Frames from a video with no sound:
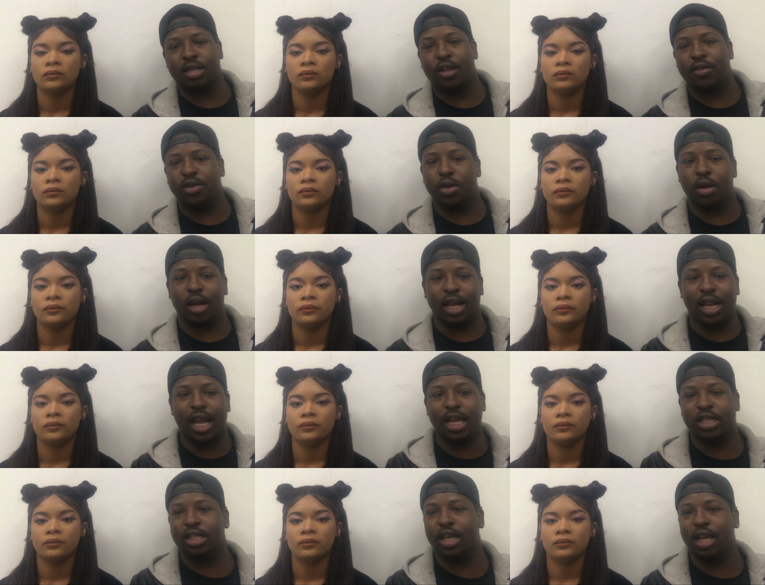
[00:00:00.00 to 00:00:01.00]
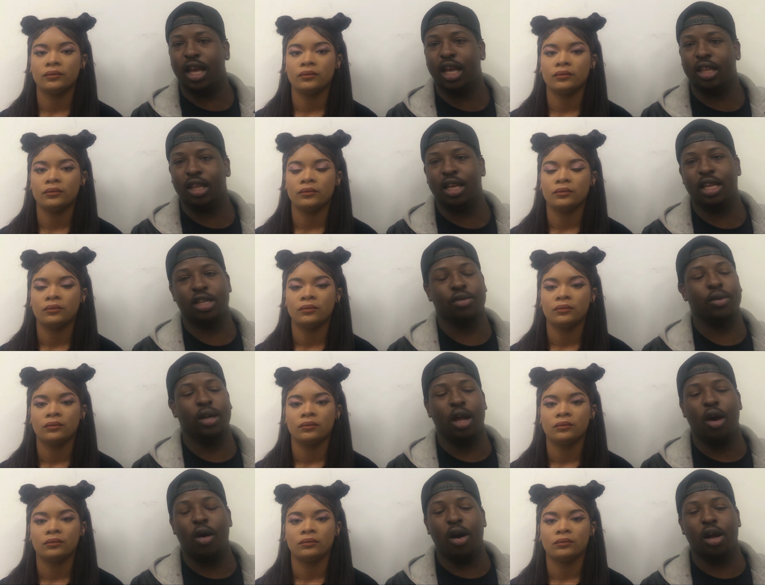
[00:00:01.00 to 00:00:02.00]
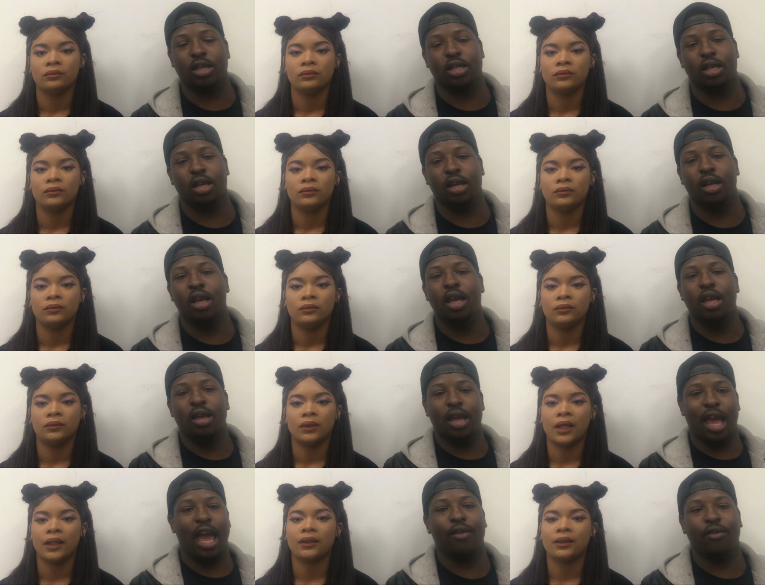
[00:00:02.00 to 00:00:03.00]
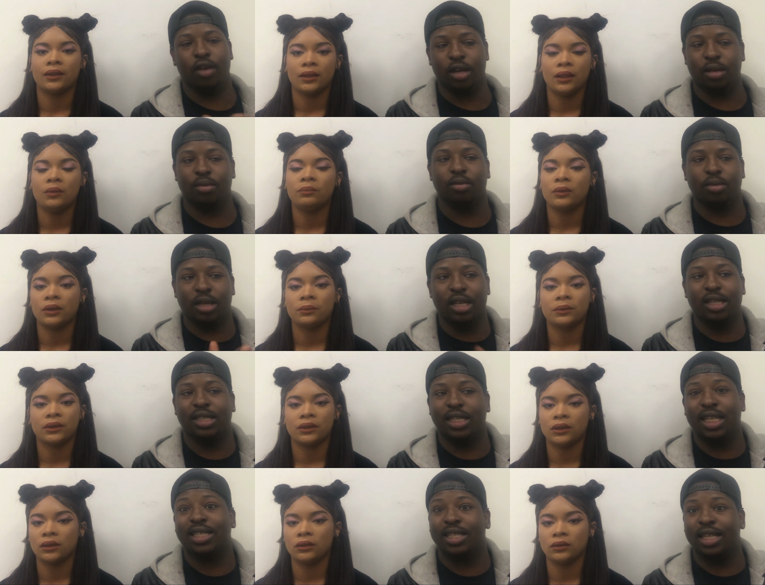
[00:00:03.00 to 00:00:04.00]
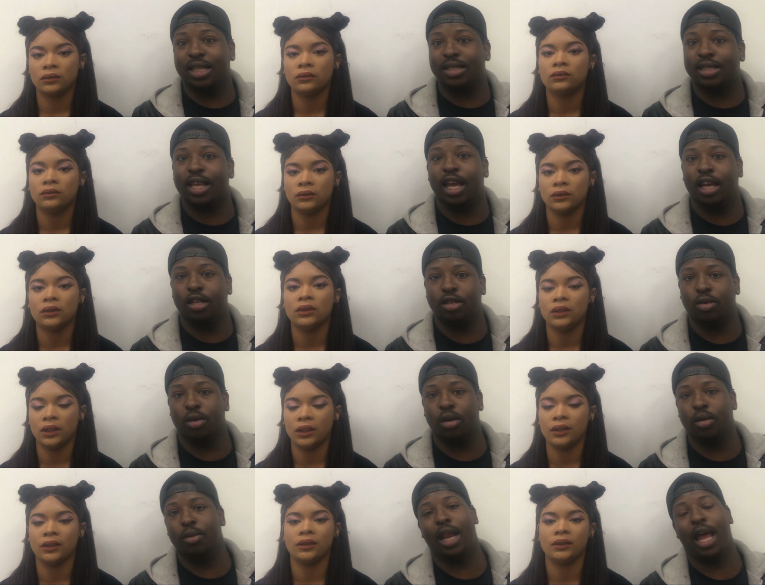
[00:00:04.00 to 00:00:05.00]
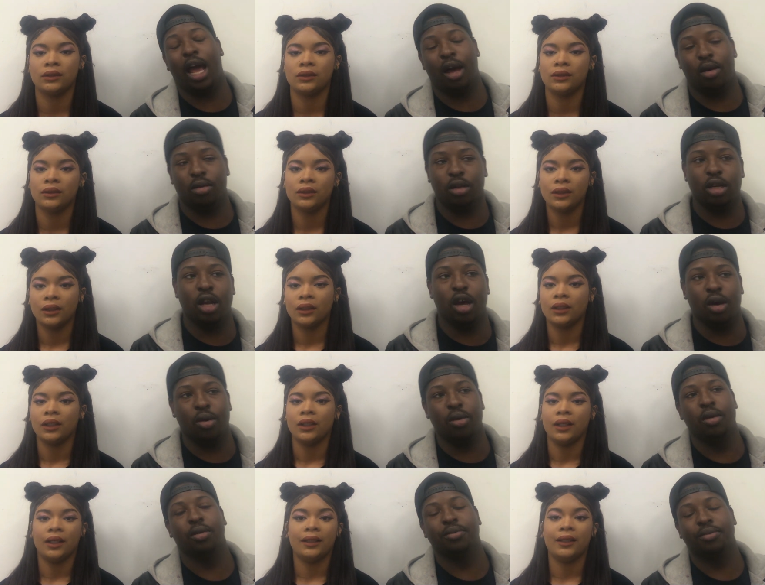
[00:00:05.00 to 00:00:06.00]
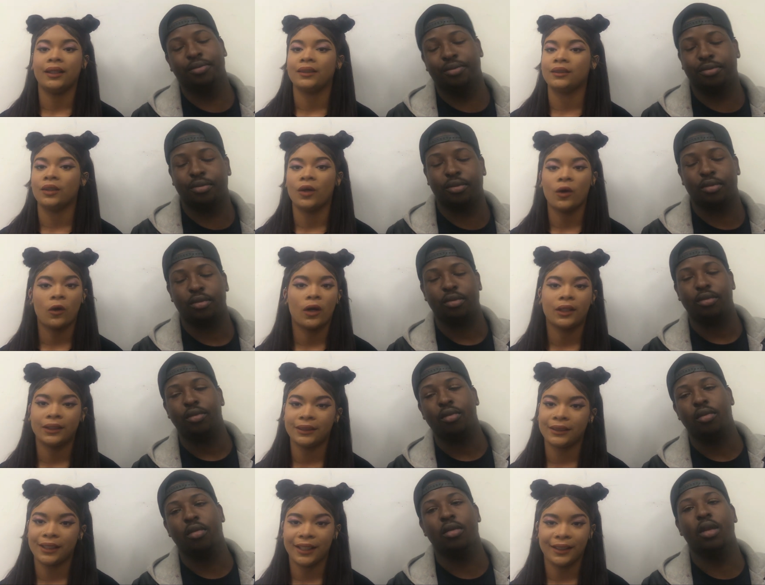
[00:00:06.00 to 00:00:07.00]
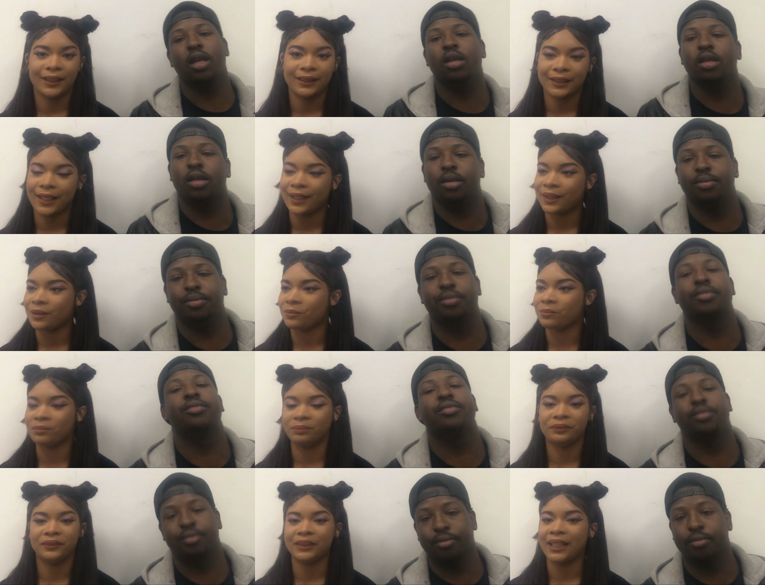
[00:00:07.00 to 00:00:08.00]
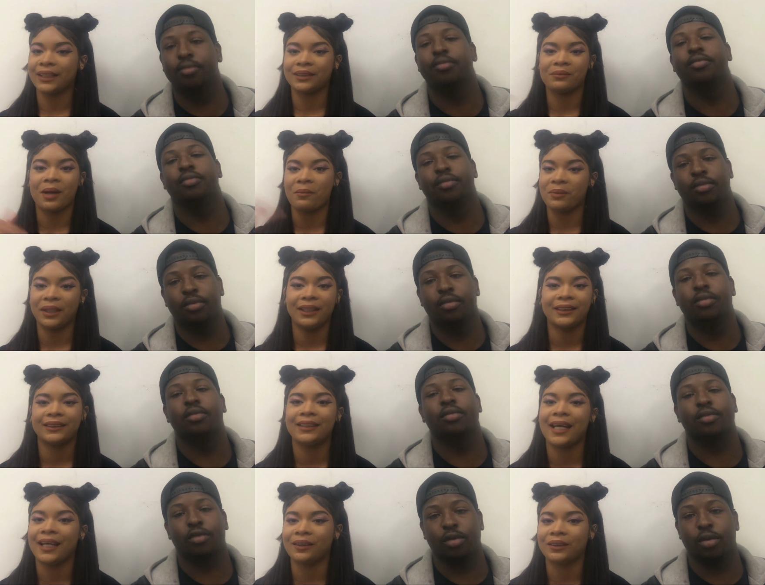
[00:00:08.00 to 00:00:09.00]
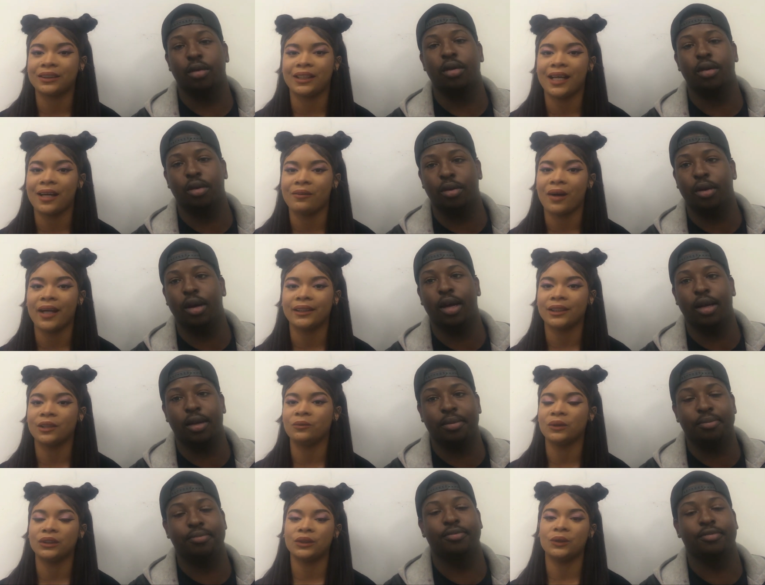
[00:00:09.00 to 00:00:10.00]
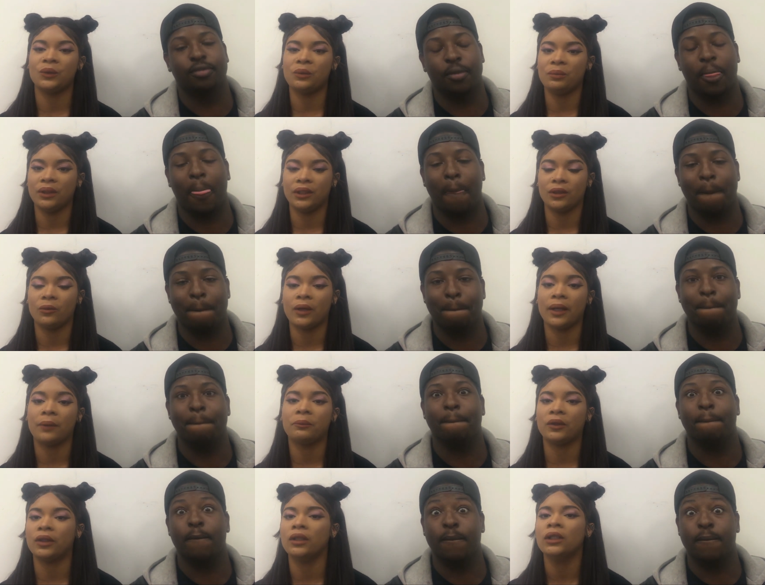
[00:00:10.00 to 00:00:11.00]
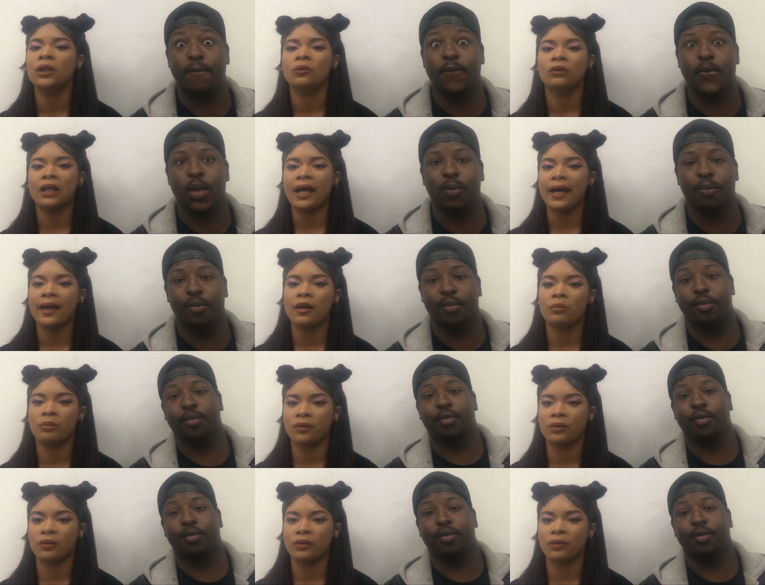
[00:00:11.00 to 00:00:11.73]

Speaker 1: stuff start clashing together, it's really hard to like have a consistent stuff. schedule yes. without, you know.
Speaker 2: And that's the hardest thing. That's how come that's my biggest downslide right there when school being away. But when I have